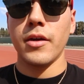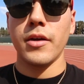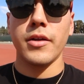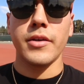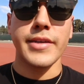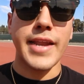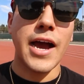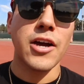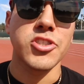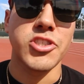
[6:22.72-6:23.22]

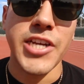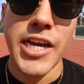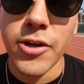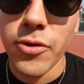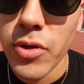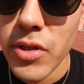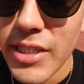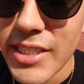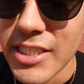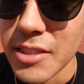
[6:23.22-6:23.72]
Now,
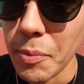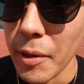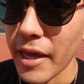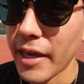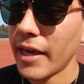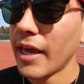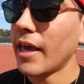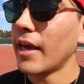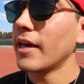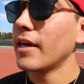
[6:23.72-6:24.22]
generally
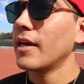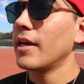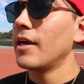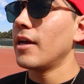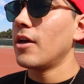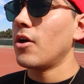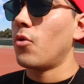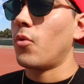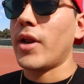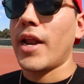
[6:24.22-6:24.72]
speaking,
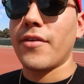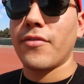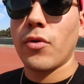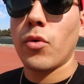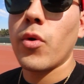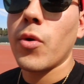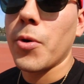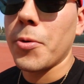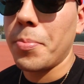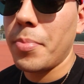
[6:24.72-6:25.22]
whenever
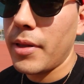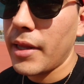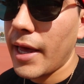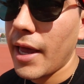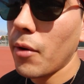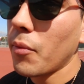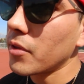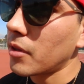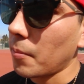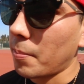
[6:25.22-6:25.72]
we would
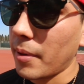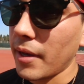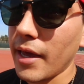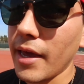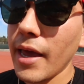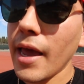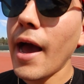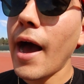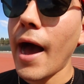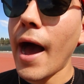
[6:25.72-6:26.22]
play with the
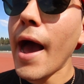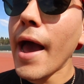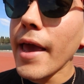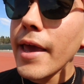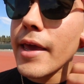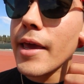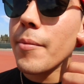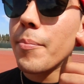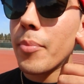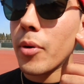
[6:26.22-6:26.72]
pit,
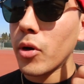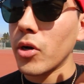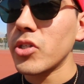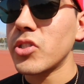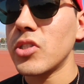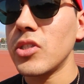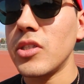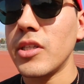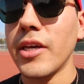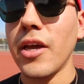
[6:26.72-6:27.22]
I
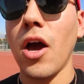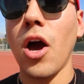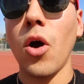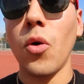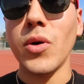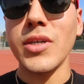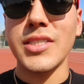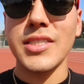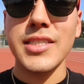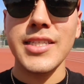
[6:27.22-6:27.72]
personally
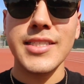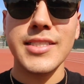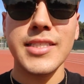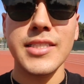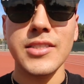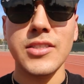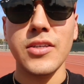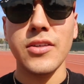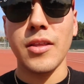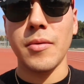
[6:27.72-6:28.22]
always
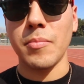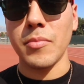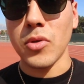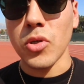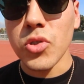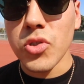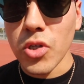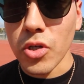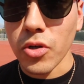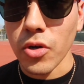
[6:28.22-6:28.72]
listened to the
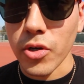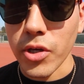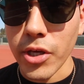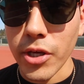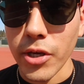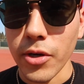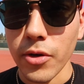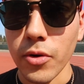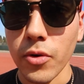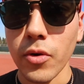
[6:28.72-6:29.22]
musical
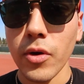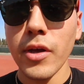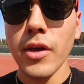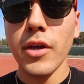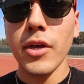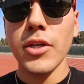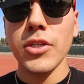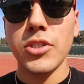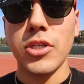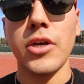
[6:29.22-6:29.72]
cue
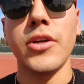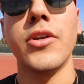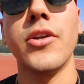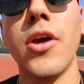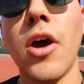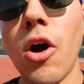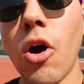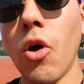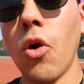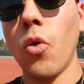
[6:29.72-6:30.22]
to
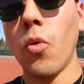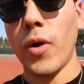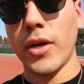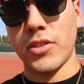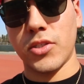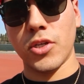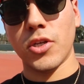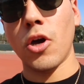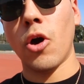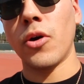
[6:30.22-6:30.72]
know when
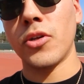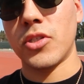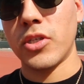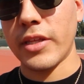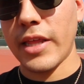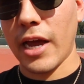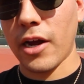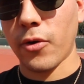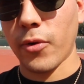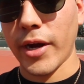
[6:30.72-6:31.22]
to go into
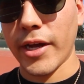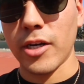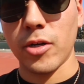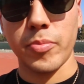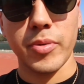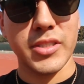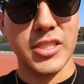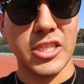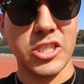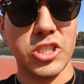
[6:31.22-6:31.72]
that cradle
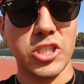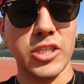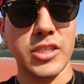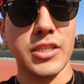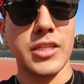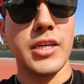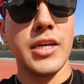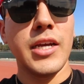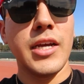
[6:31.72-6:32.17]
position.